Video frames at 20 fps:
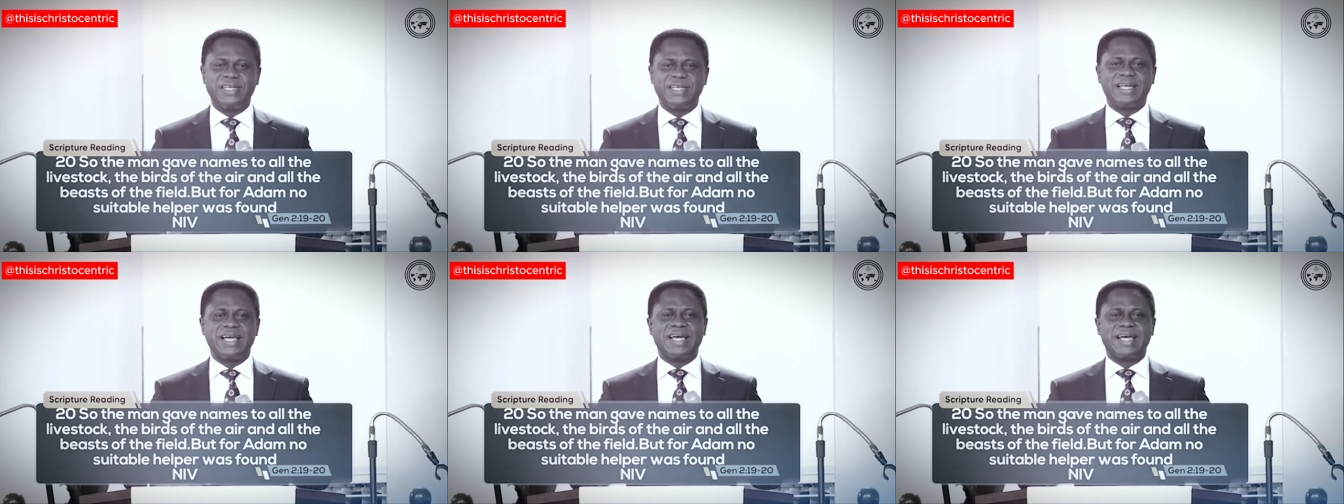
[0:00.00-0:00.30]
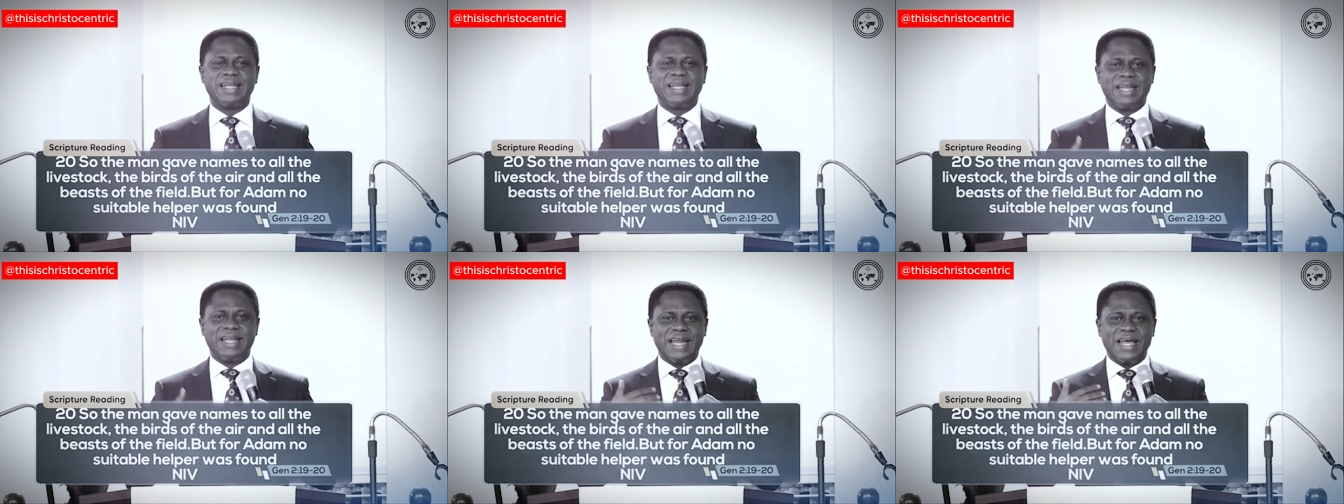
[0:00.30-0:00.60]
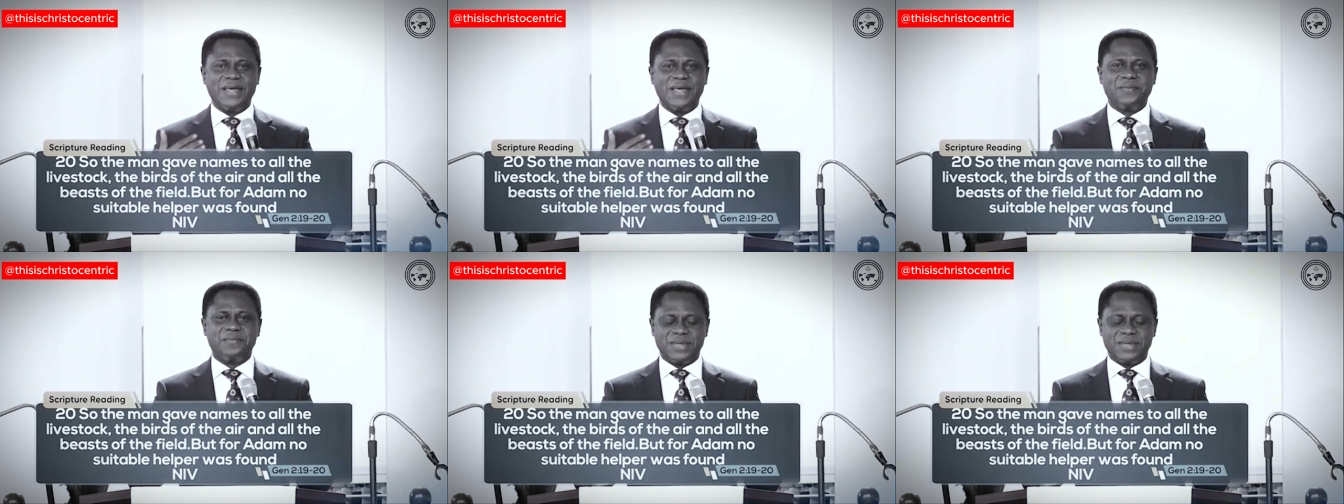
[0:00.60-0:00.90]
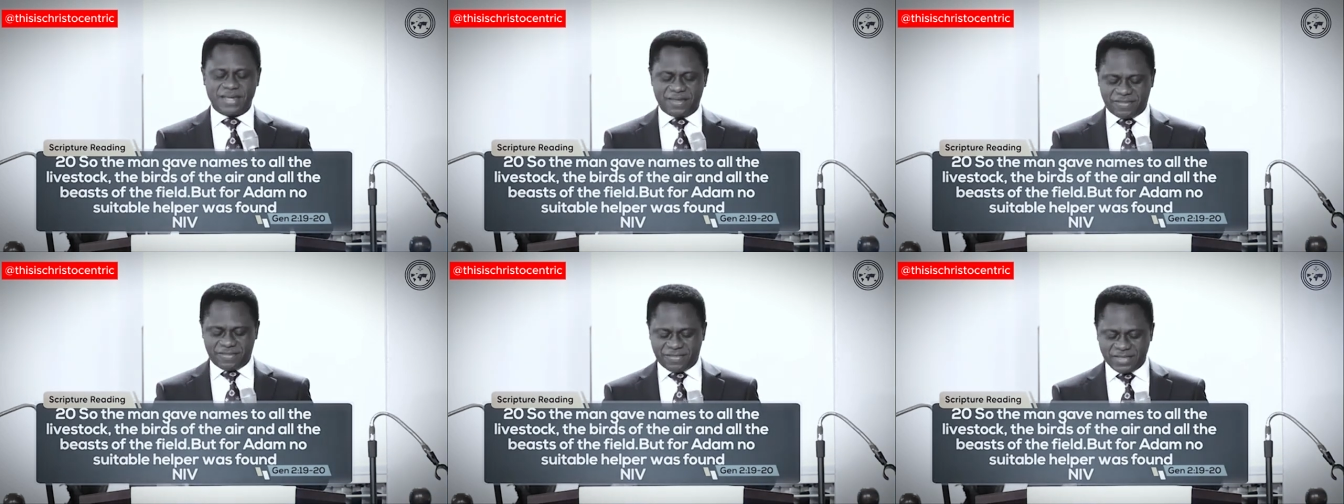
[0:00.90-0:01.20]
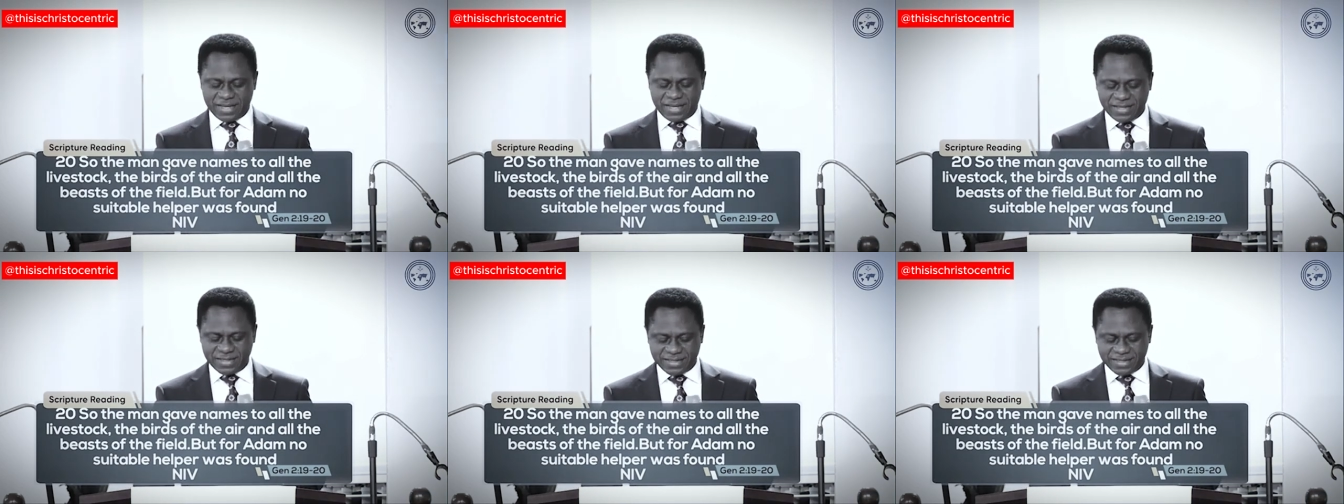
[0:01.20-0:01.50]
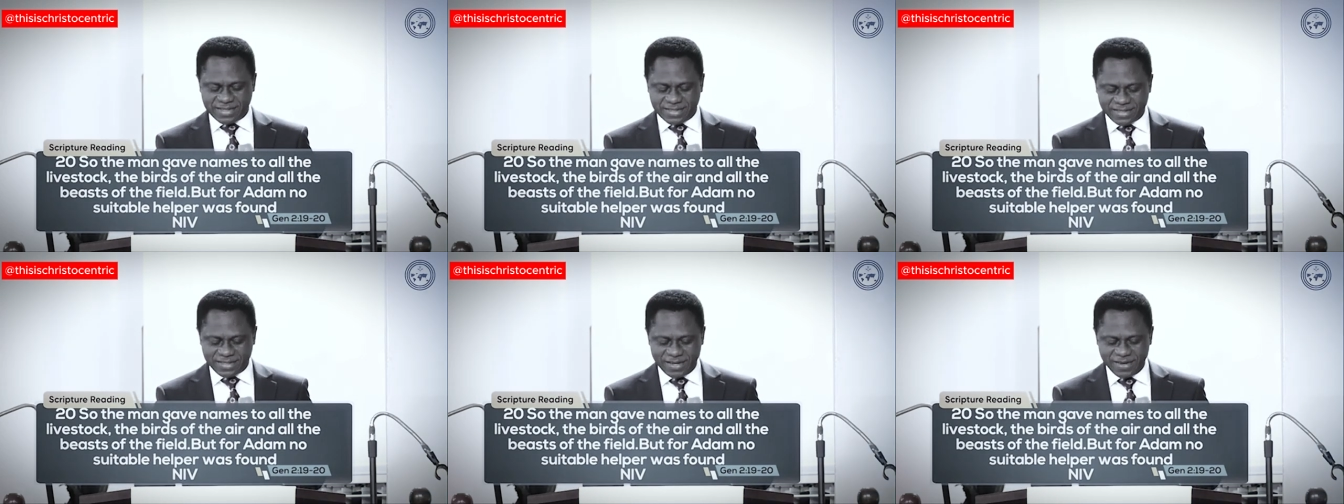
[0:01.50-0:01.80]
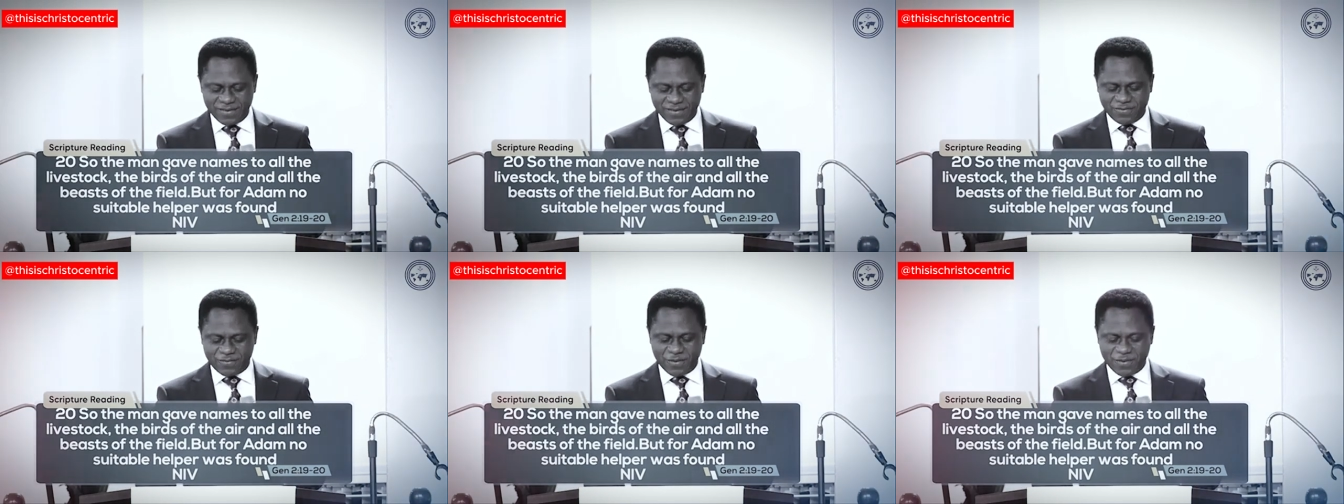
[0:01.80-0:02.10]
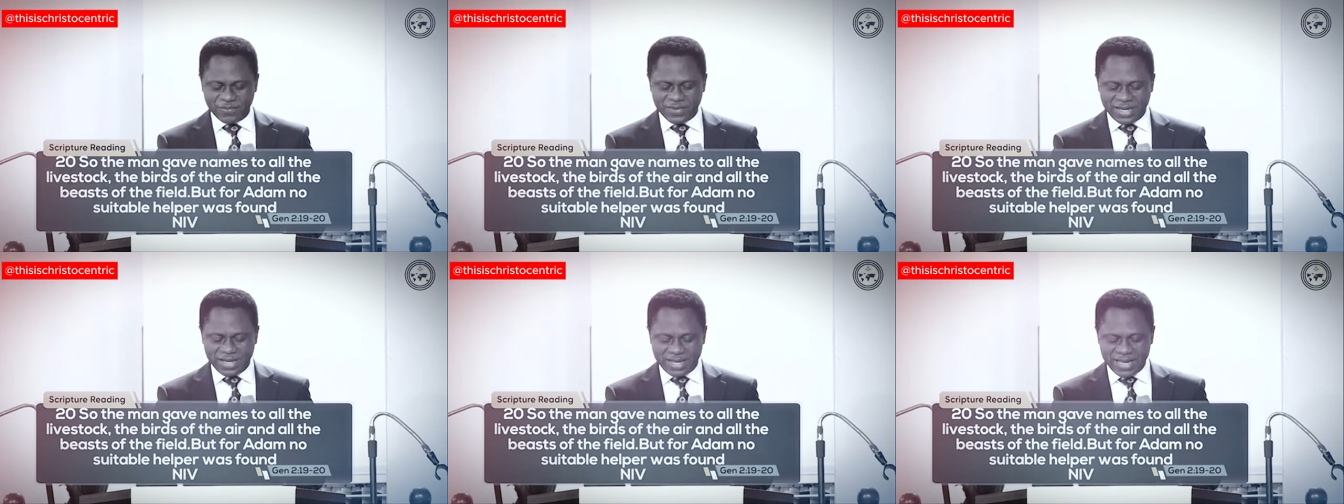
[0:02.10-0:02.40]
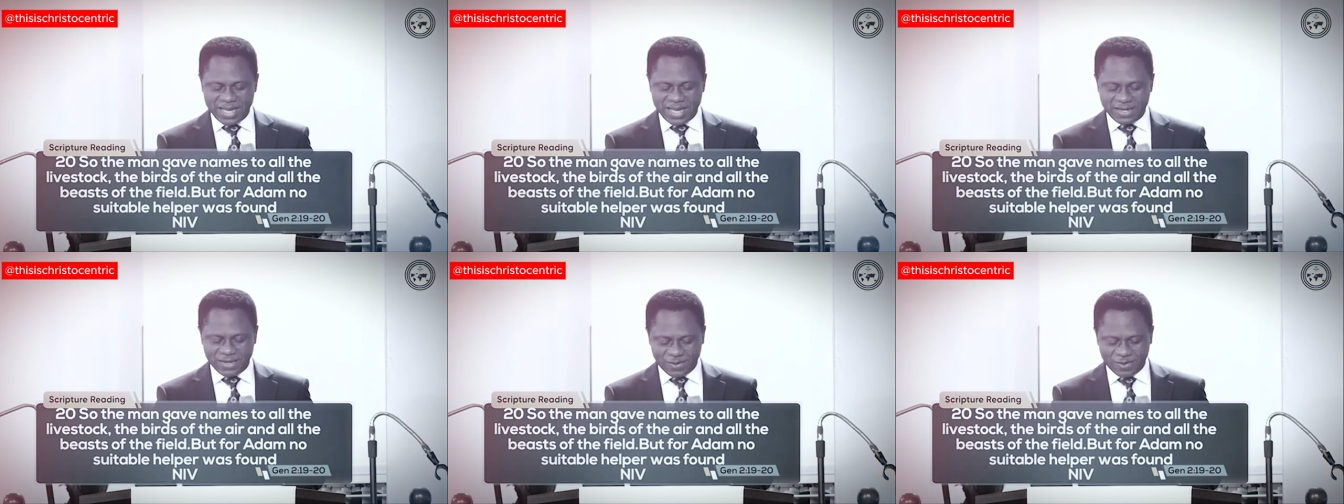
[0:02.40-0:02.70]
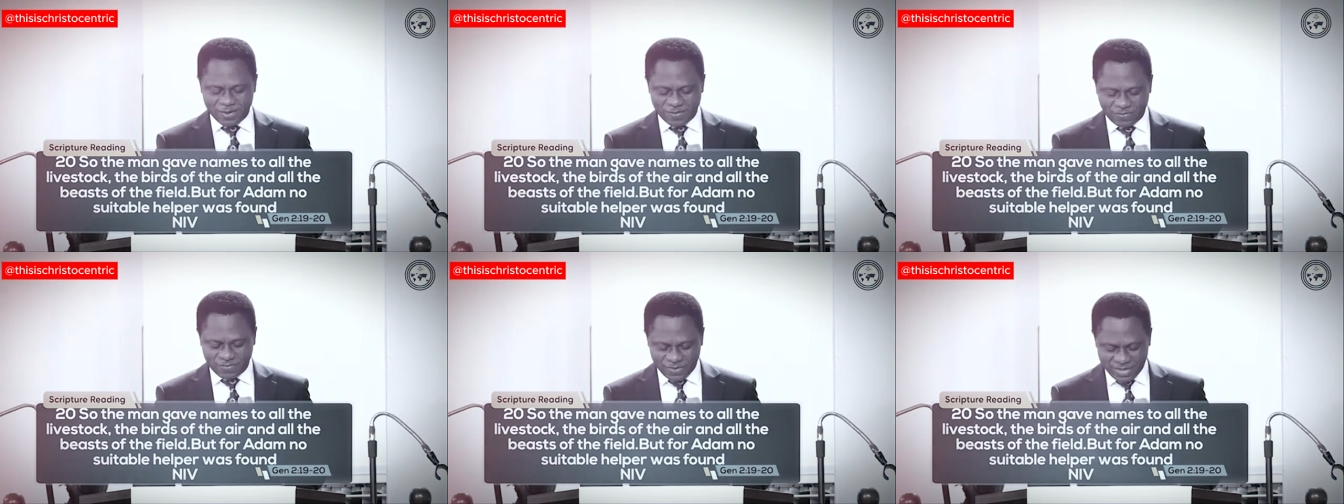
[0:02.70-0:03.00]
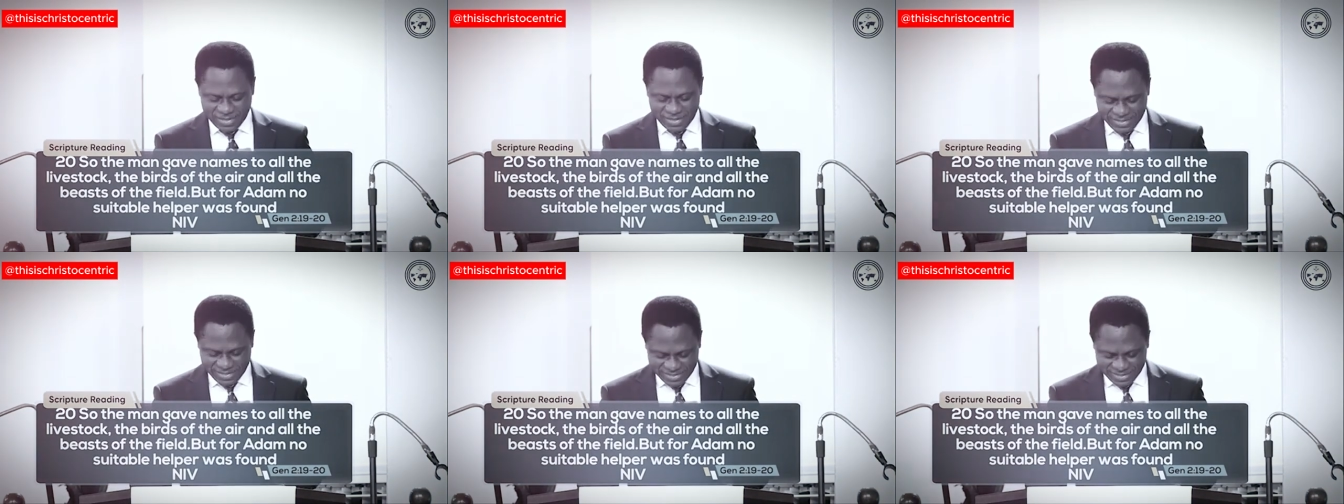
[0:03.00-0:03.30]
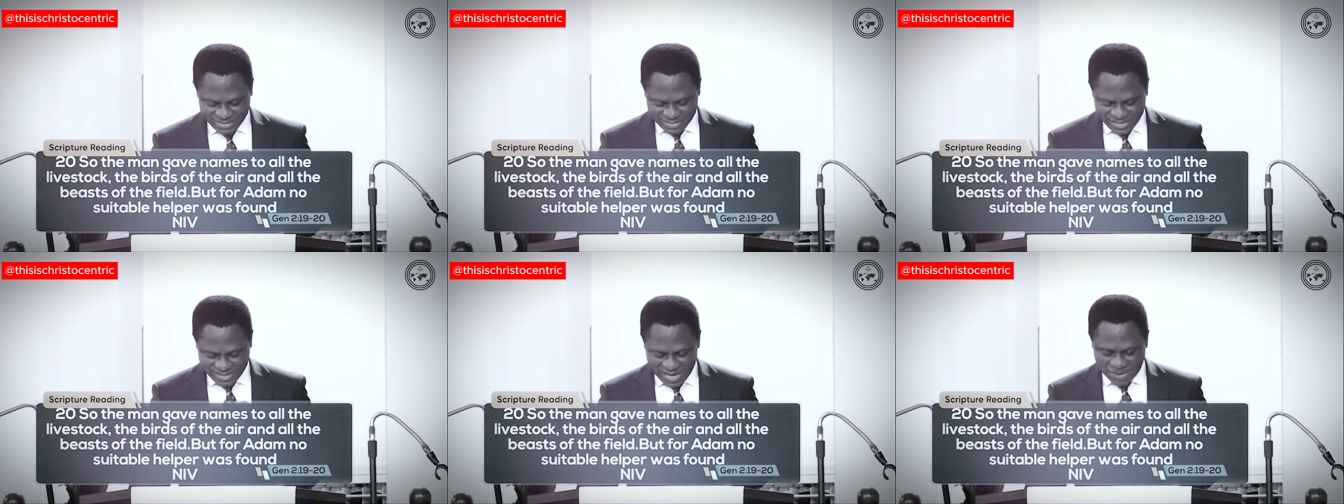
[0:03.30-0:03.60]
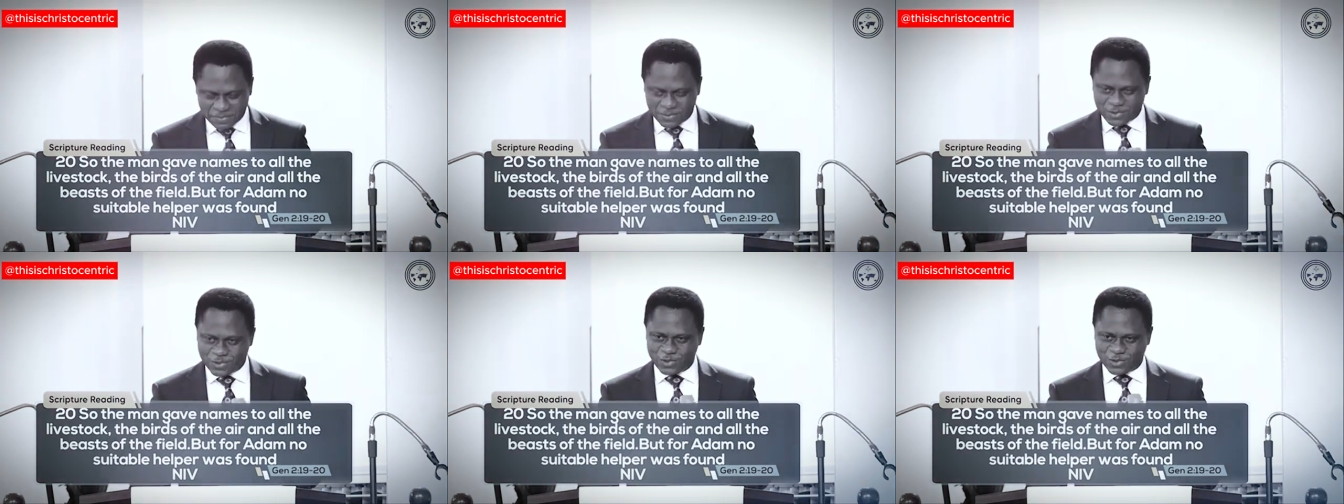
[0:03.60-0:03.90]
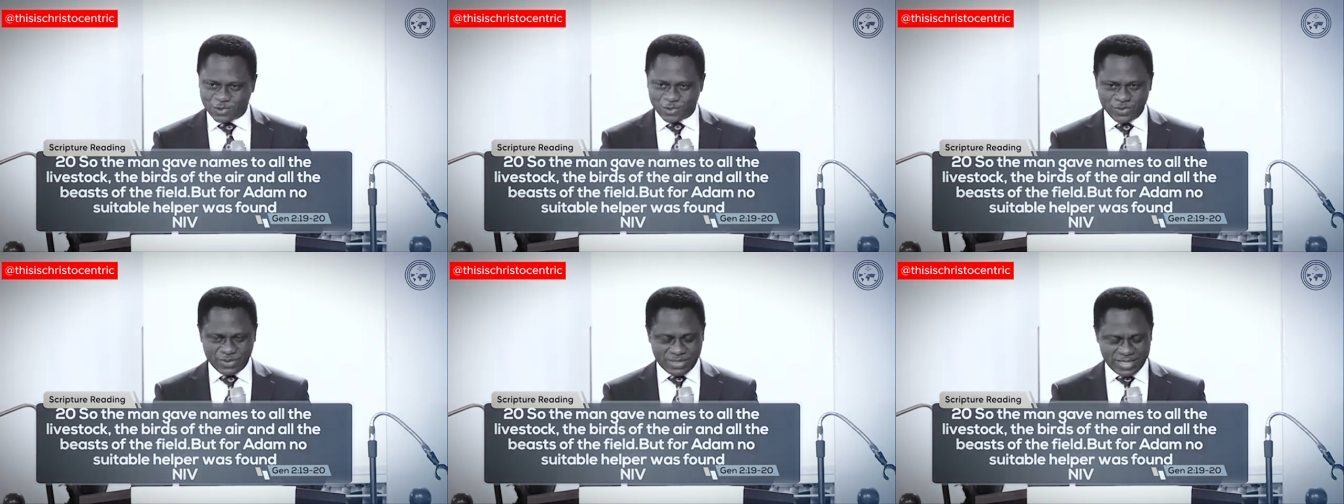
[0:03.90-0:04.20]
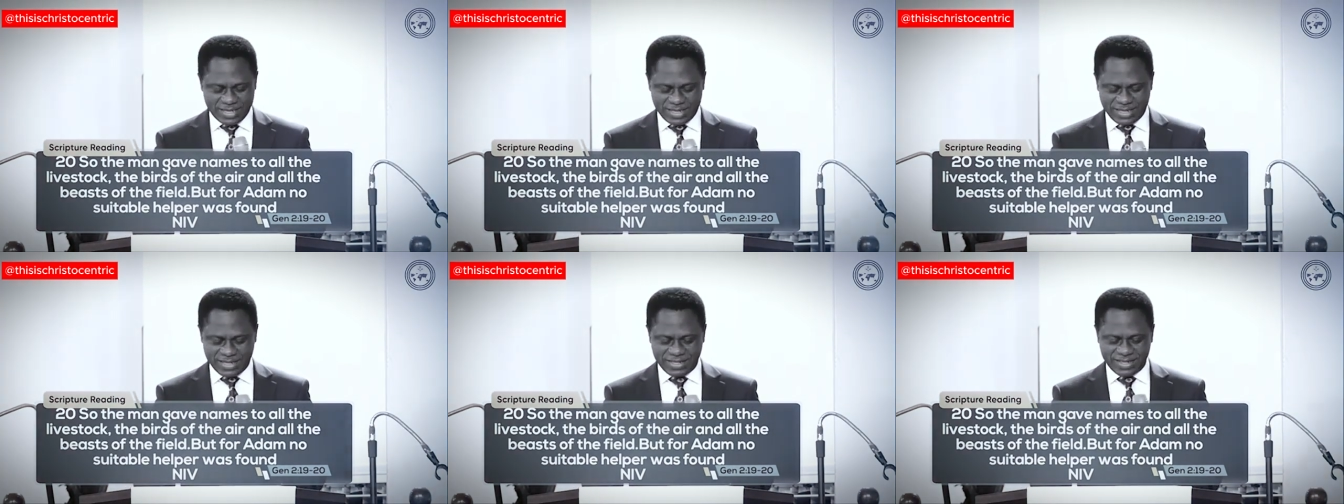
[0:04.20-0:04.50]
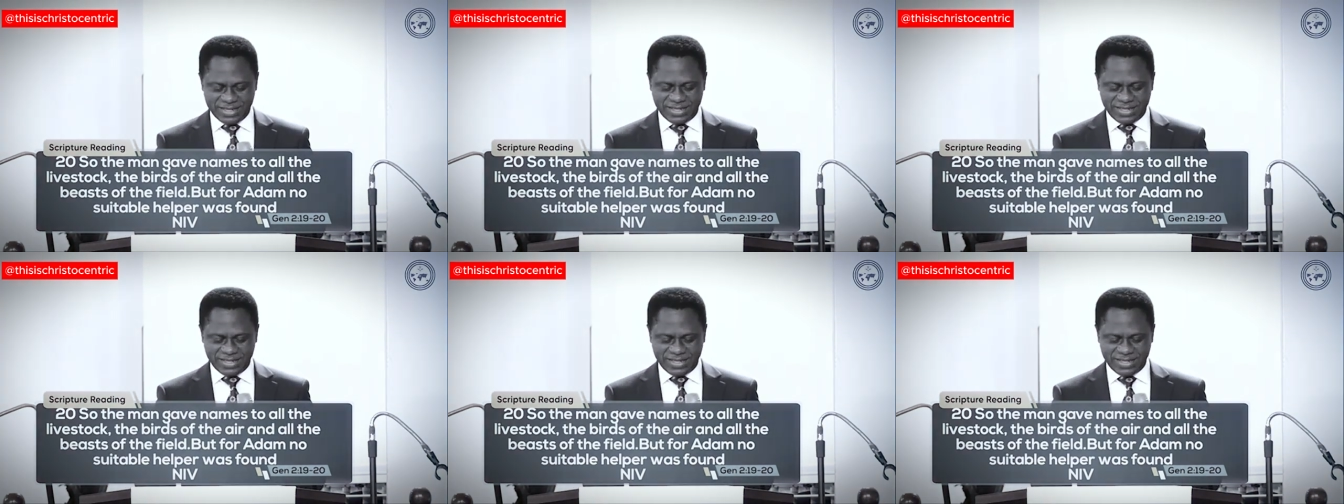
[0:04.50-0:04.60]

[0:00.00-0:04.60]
began naming things from the Garden of Eden up to today.